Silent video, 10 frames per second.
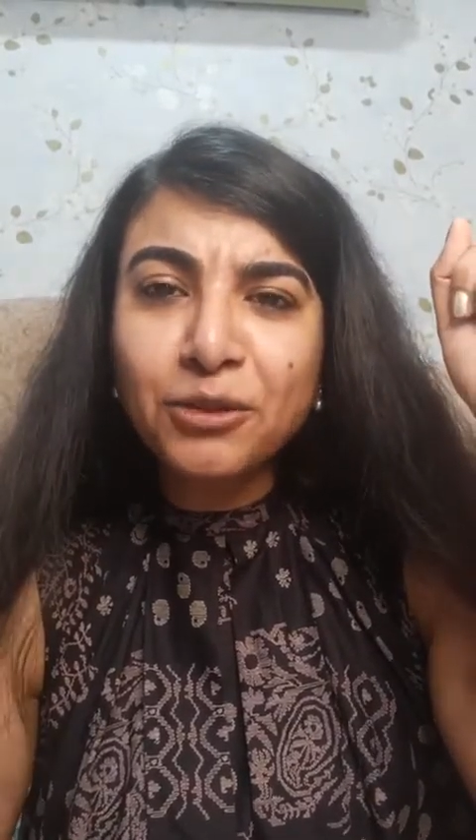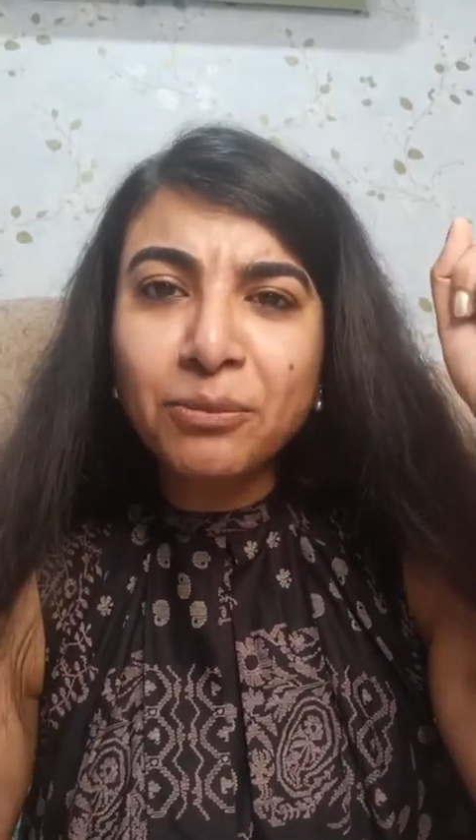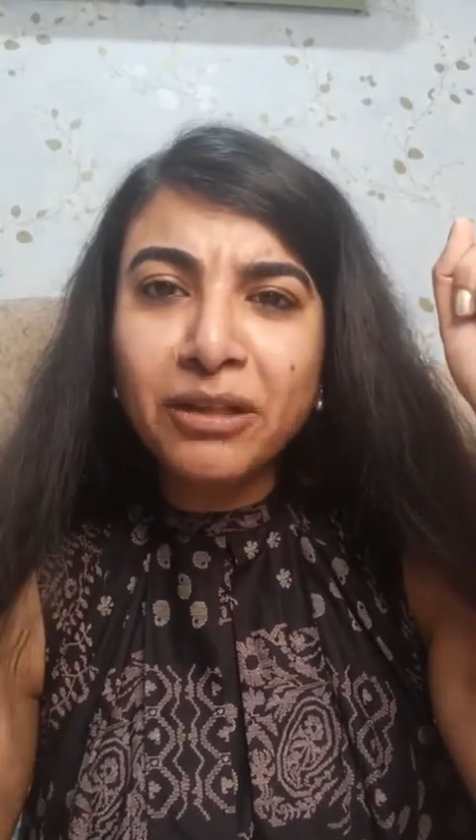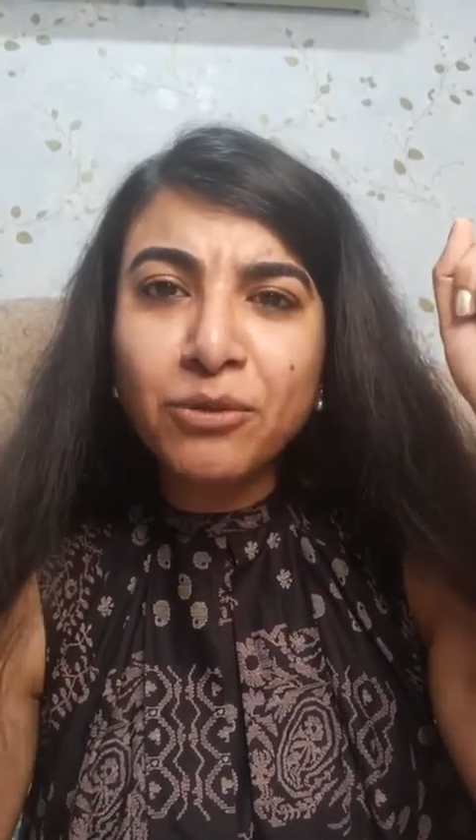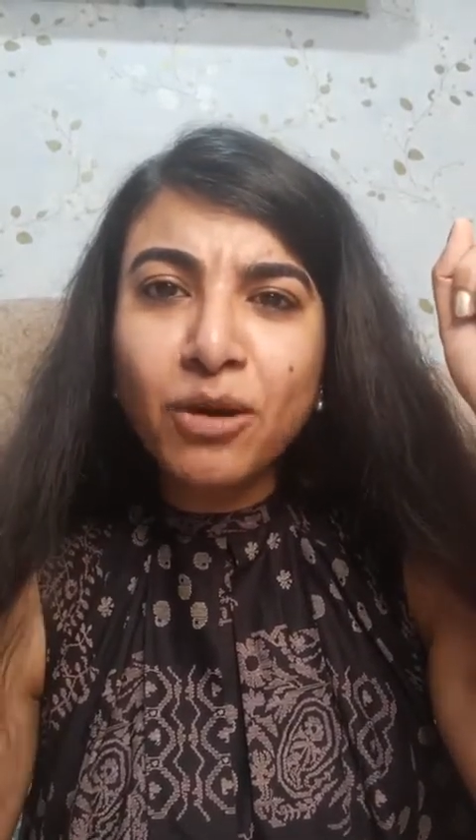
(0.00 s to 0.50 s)
to
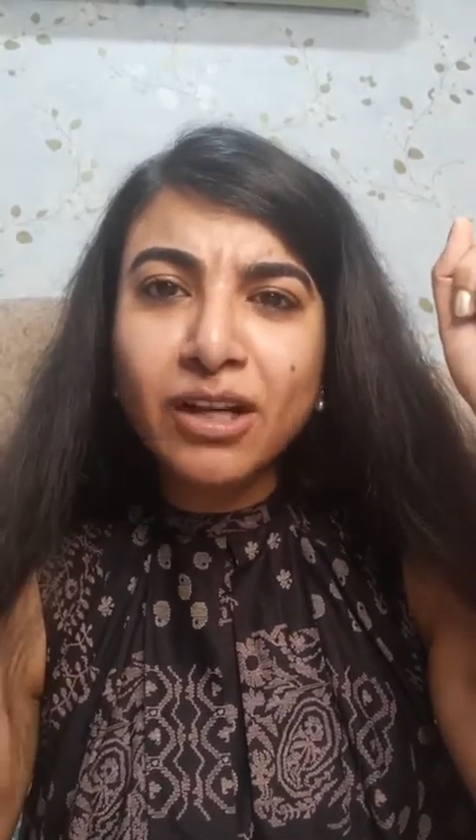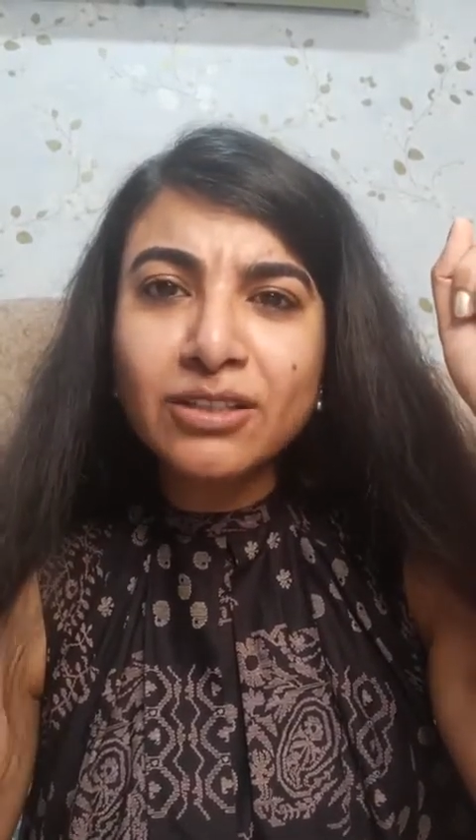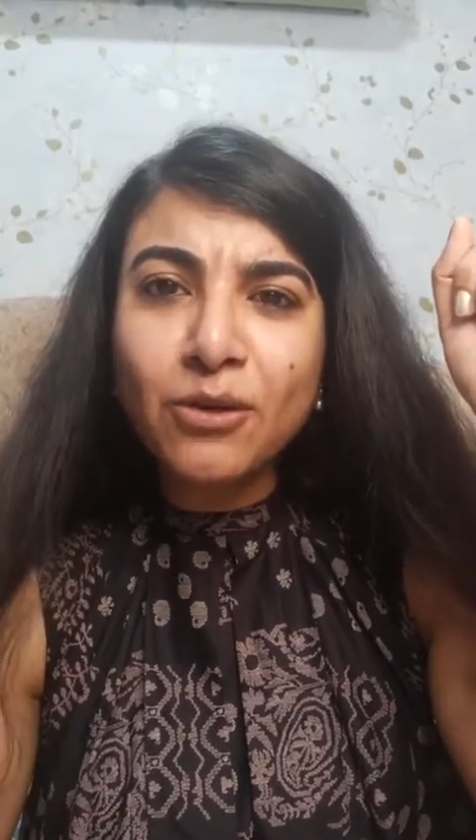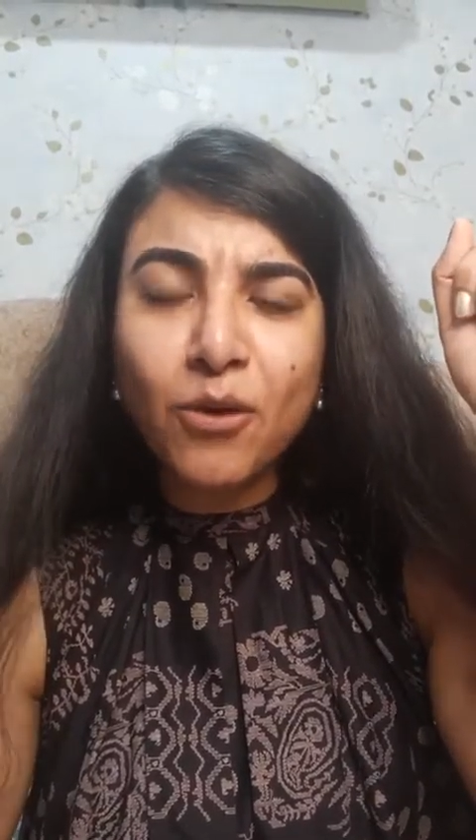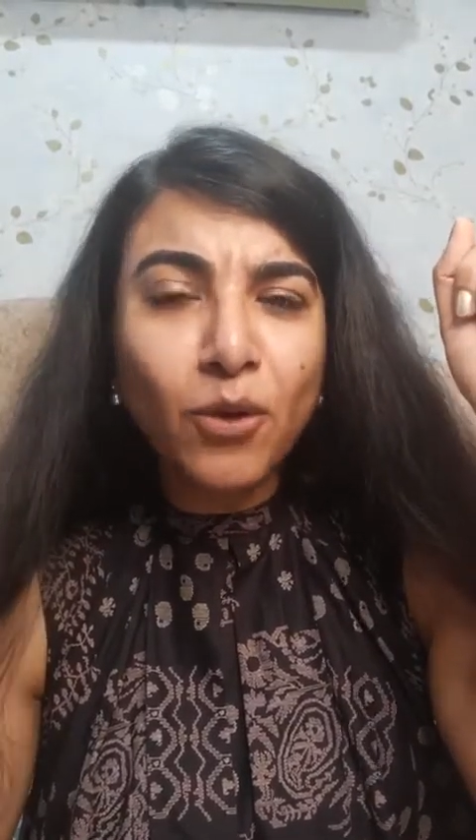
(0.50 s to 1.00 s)
me
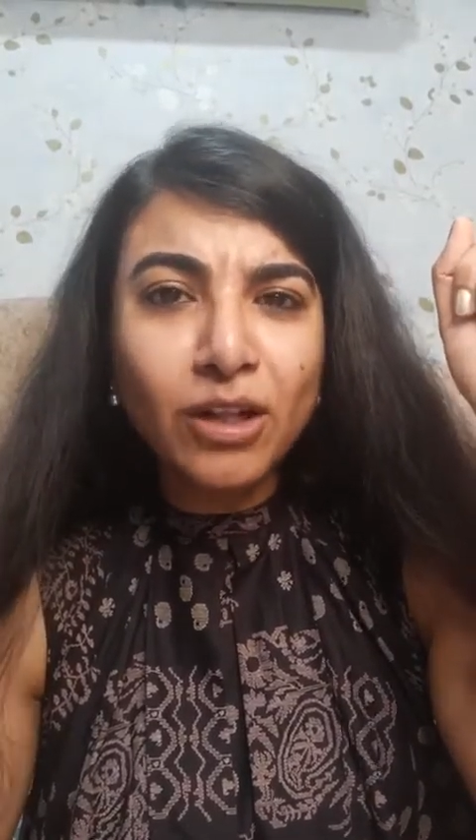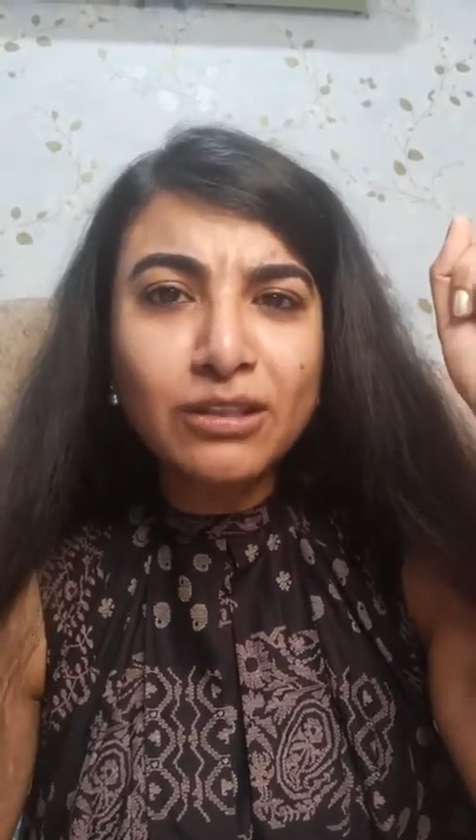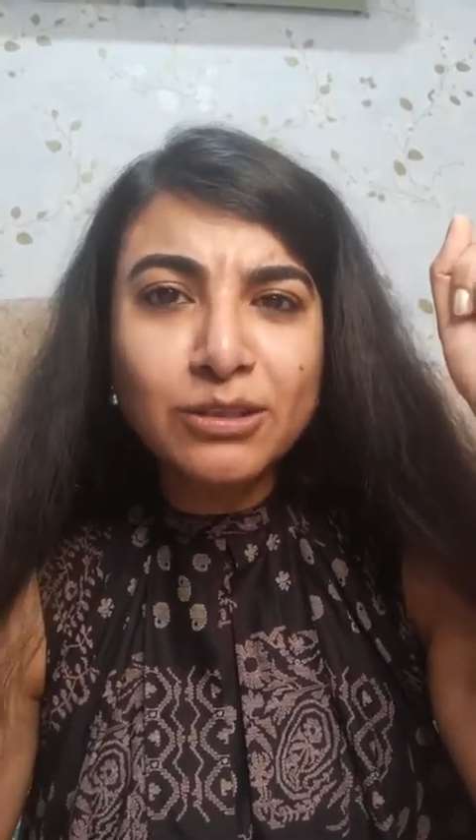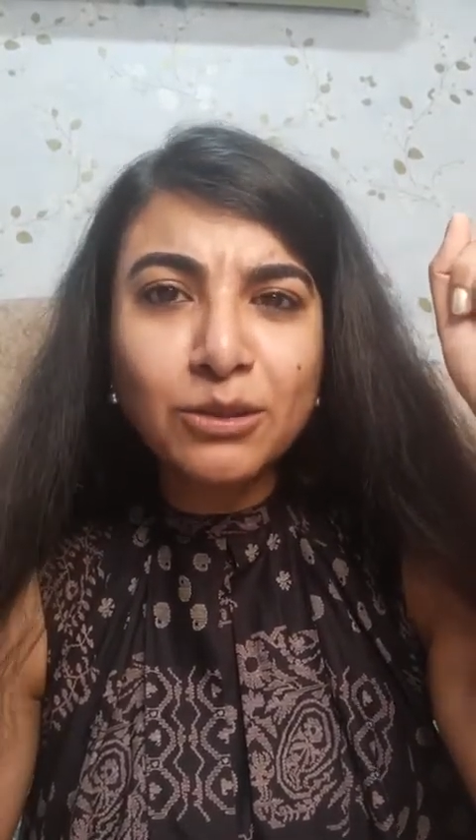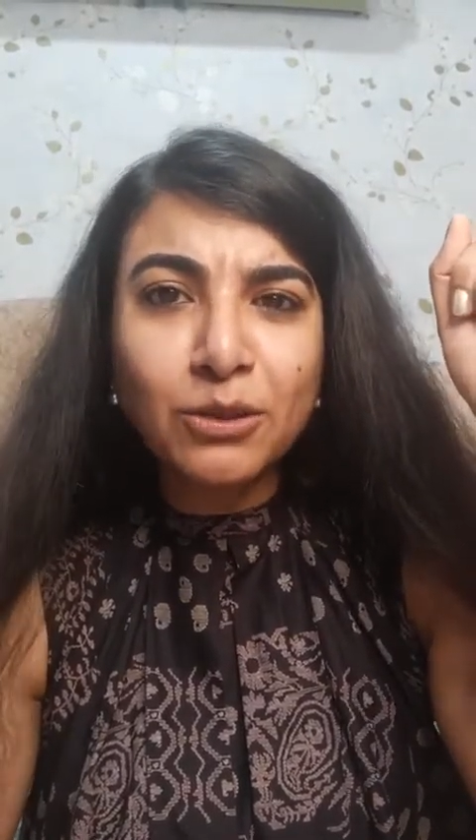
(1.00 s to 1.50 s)
was
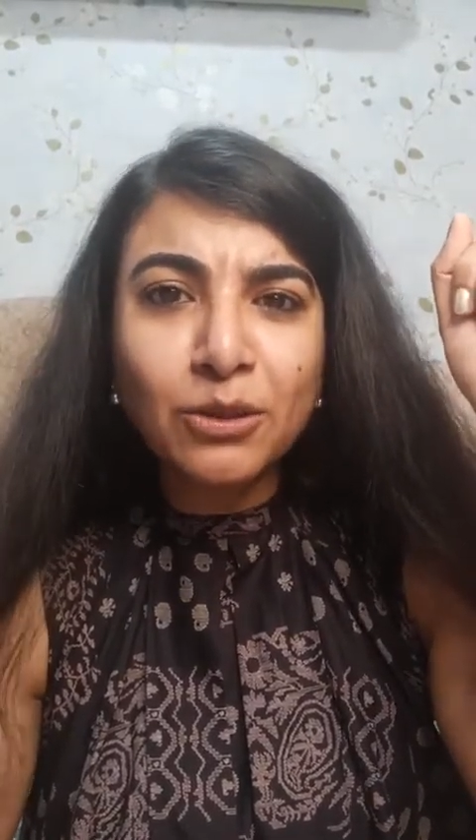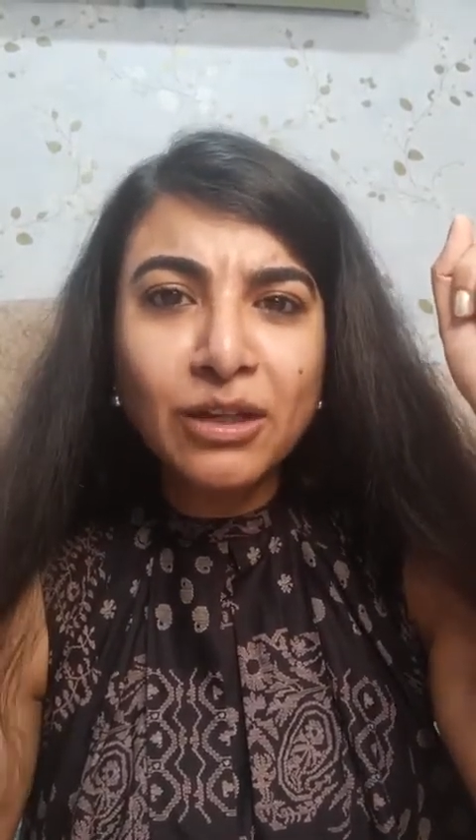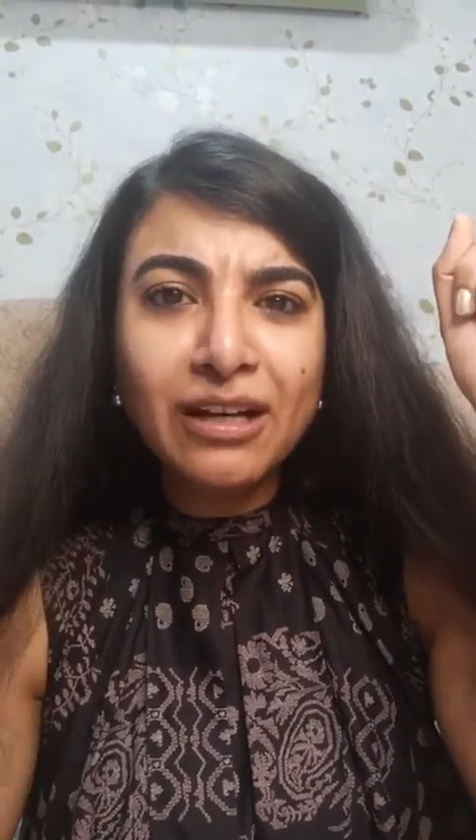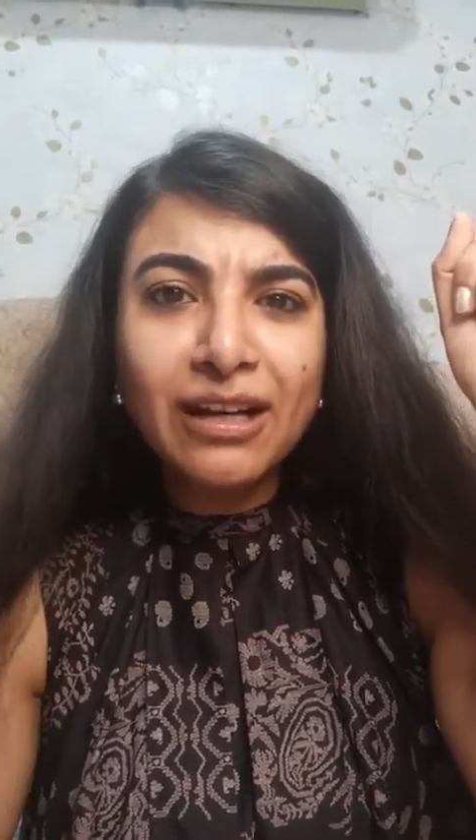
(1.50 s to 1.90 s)
also